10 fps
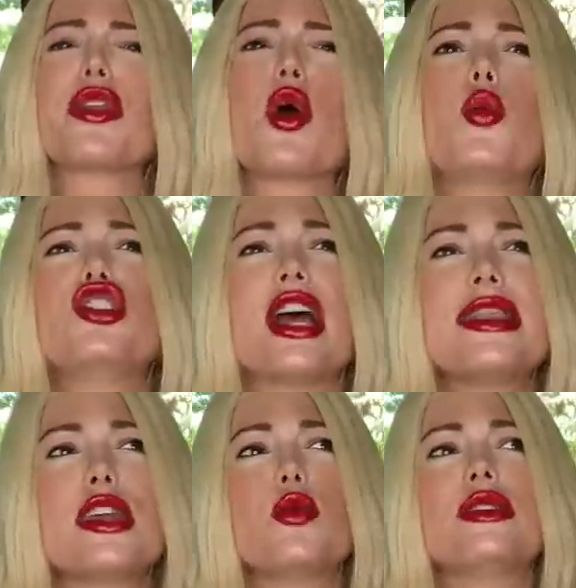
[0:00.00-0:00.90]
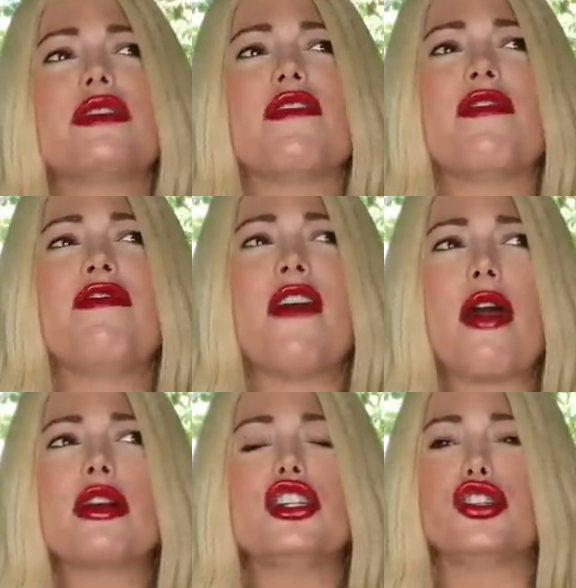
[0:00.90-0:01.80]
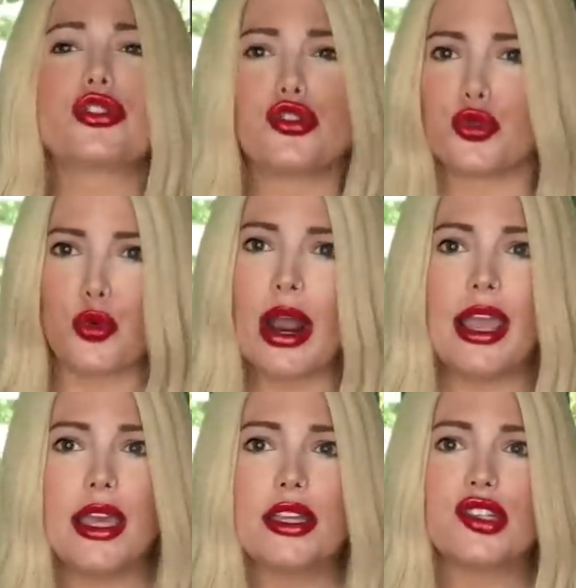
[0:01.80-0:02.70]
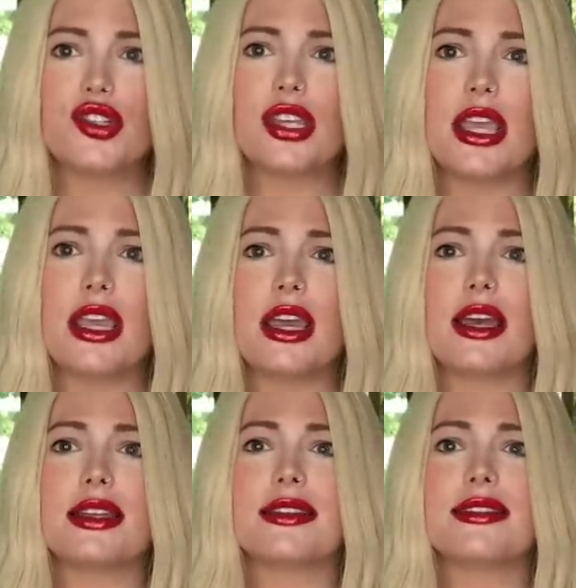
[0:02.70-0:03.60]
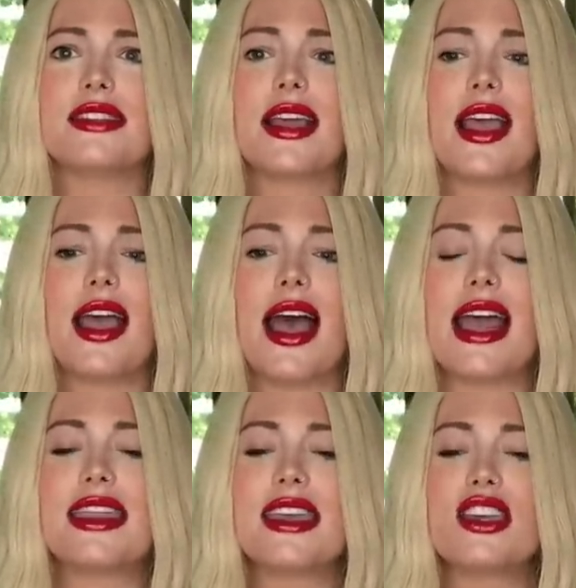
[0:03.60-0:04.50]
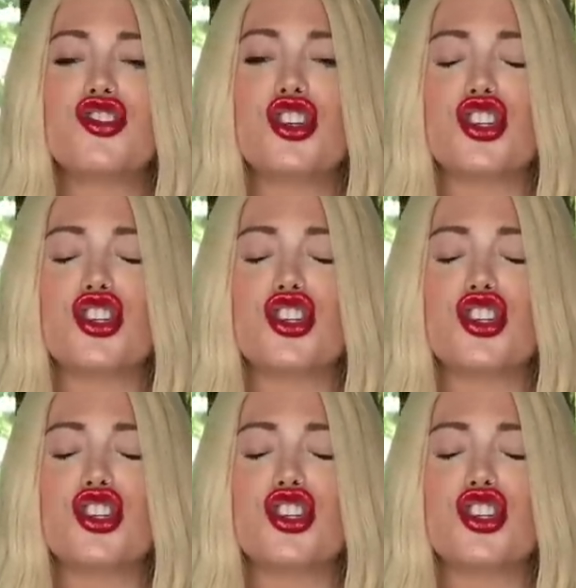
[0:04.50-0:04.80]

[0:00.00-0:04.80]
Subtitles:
which I think was very strange. And I think it just